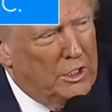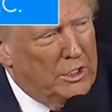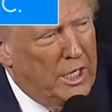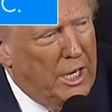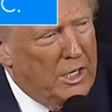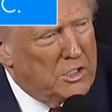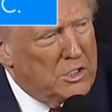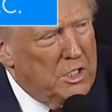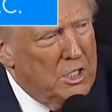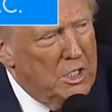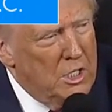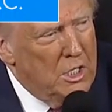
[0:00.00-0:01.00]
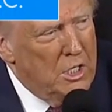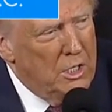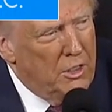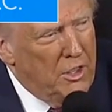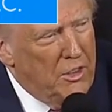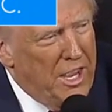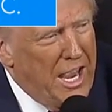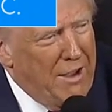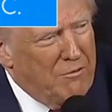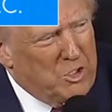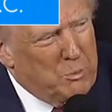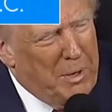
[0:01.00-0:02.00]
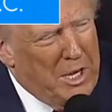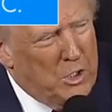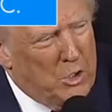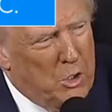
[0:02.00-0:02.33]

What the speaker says: and gas than they have spent